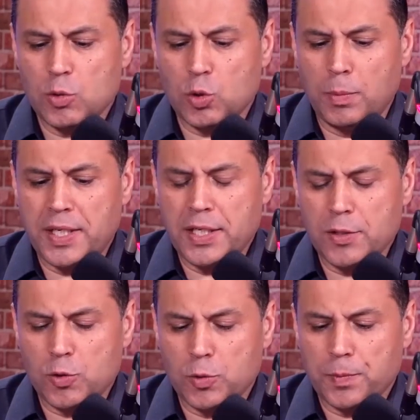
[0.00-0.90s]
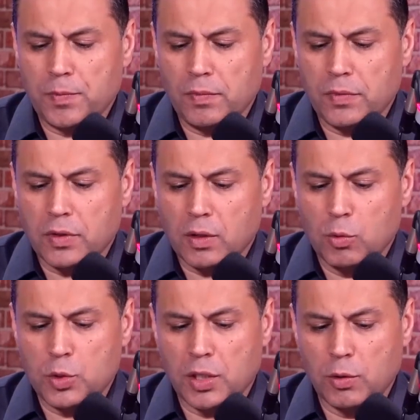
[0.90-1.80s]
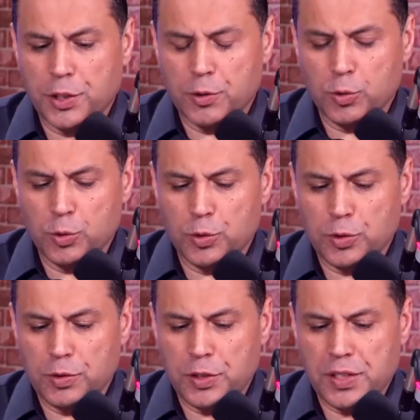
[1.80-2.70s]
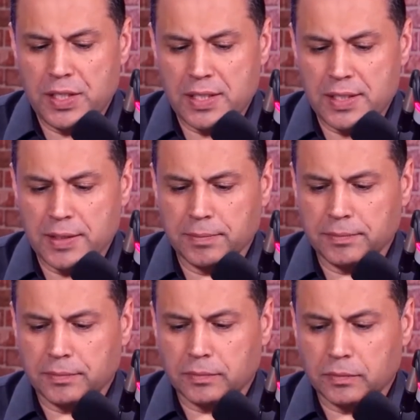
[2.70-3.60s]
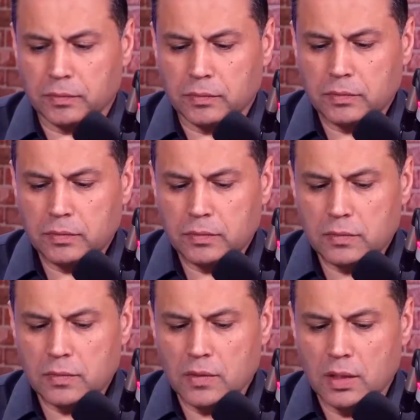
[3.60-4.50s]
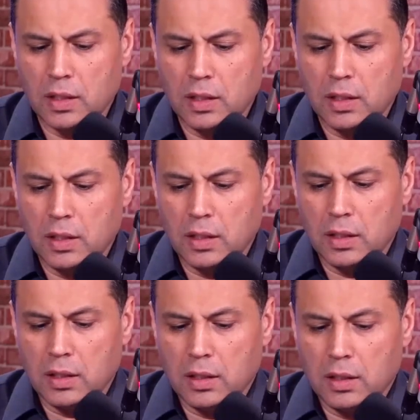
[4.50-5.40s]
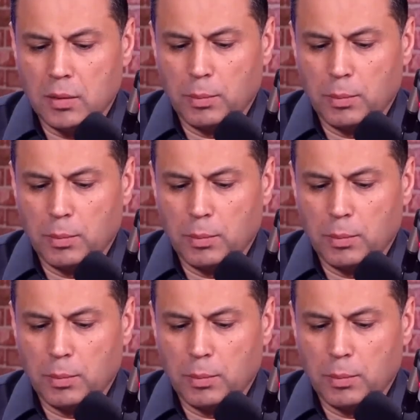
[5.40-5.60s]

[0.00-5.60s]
And talking about this, the Lord Jesus said, therefore,